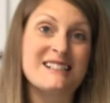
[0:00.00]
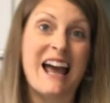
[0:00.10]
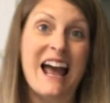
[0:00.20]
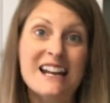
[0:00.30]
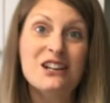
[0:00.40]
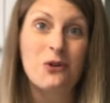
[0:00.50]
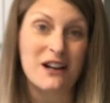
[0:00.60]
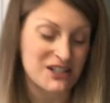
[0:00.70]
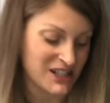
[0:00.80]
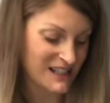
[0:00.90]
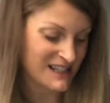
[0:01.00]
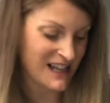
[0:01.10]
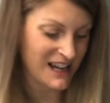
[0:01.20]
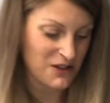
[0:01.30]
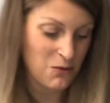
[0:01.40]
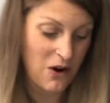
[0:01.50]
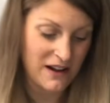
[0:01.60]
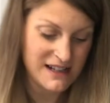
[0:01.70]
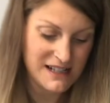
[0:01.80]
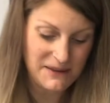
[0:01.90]
any questions that you
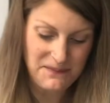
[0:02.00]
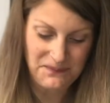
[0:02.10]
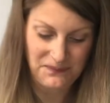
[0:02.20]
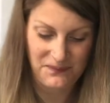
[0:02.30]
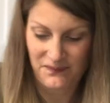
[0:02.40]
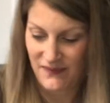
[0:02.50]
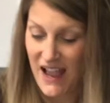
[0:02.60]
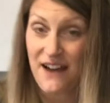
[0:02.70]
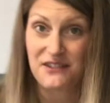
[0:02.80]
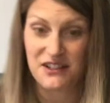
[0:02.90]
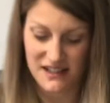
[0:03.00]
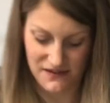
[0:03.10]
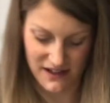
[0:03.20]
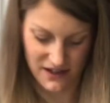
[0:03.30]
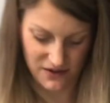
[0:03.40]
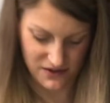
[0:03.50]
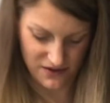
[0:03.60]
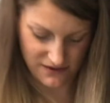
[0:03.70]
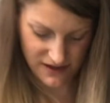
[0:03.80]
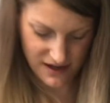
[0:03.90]
want after this video is
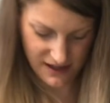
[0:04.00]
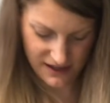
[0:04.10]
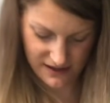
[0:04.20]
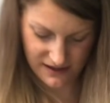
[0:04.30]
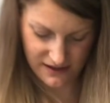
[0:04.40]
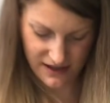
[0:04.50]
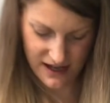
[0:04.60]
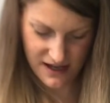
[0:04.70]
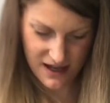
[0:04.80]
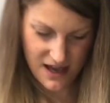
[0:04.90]
over. Okay.